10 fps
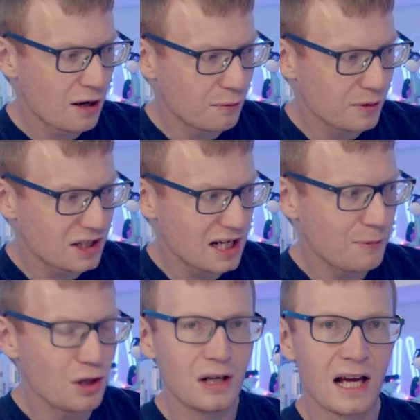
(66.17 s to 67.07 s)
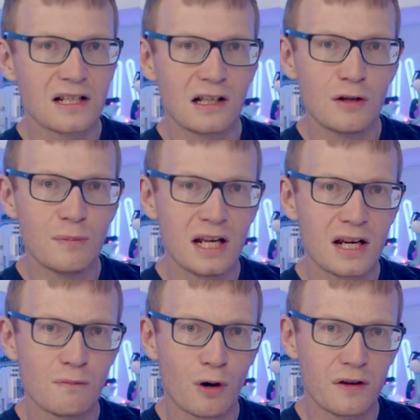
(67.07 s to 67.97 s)
With a C P U light
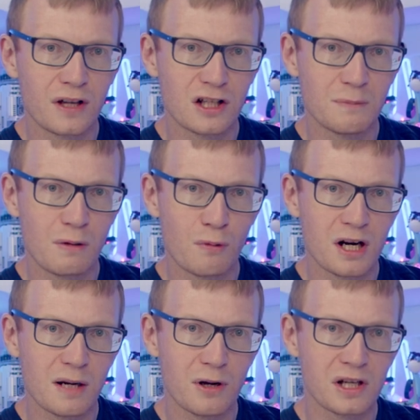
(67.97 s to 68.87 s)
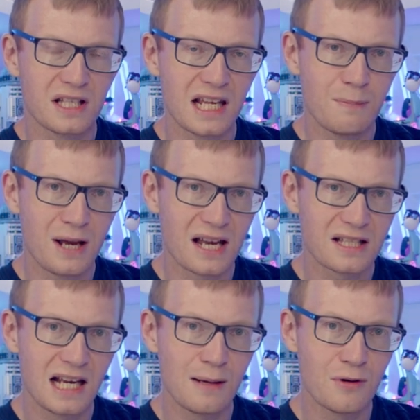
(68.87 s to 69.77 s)
illuminated, one of the things you'd be worried about is the E P
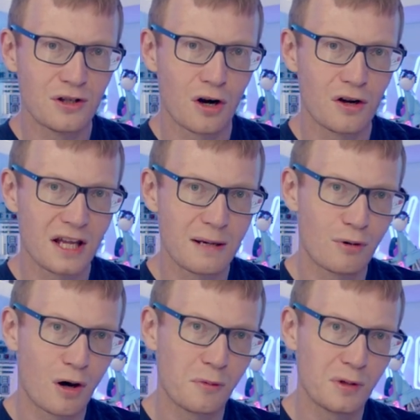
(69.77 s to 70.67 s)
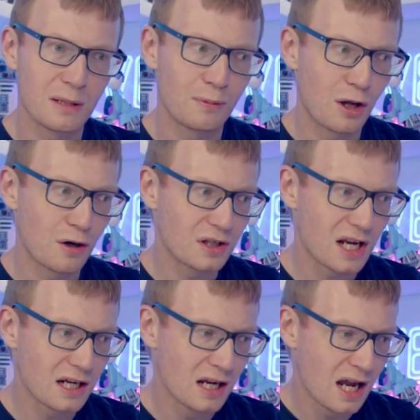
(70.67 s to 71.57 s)
S cables. Are they properly plugged
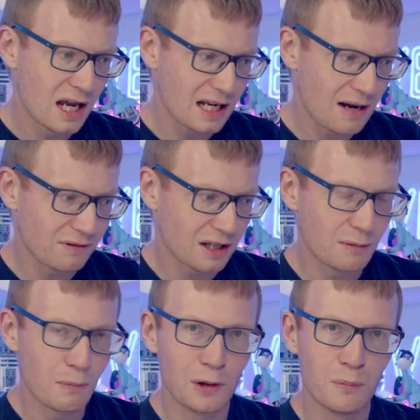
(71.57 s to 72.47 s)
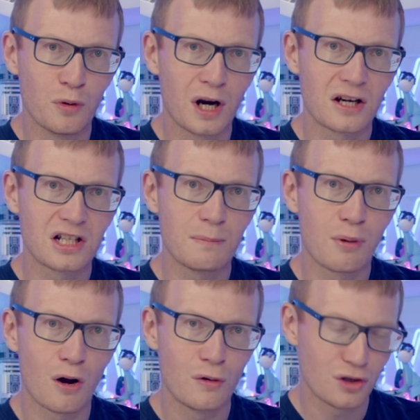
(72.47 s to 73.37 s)
in? Given that the motherboard actually
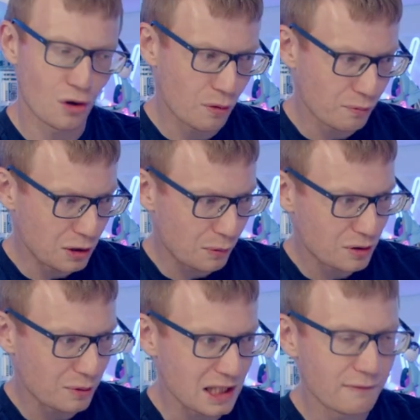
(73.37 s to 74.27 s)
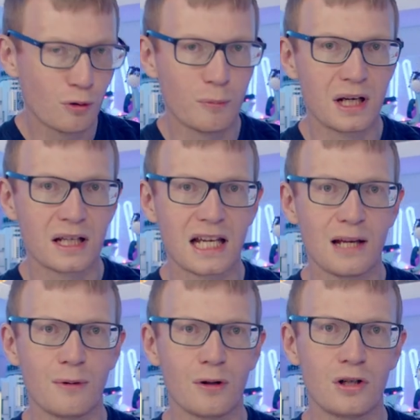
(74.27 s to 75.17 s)
powers on, we know our twenty-four pin
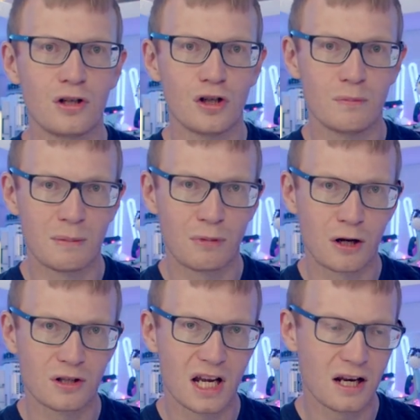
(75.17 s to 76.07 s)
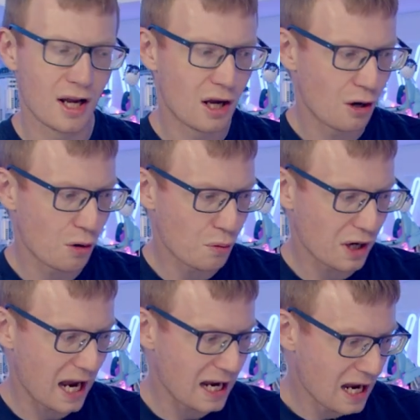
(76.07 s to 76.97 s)
cable should be plugged in
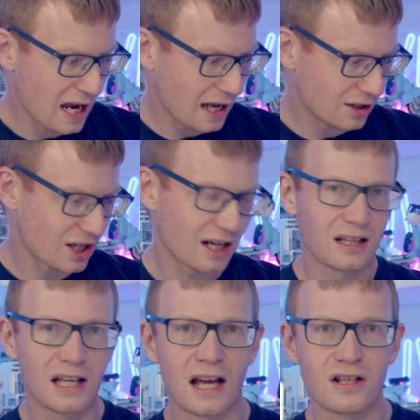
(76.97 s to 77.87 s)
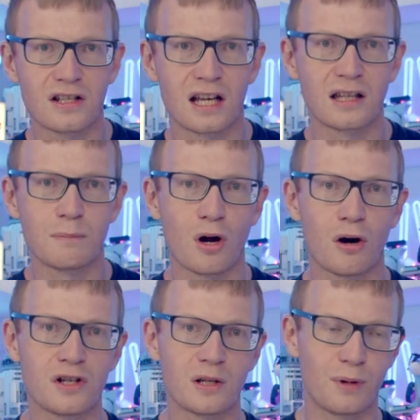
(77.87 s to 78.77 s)
okay, and check the connections at the
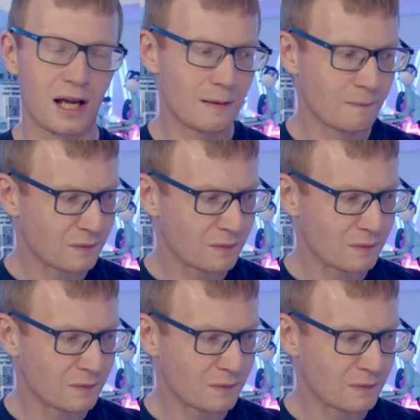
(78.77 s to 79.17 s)
power supply.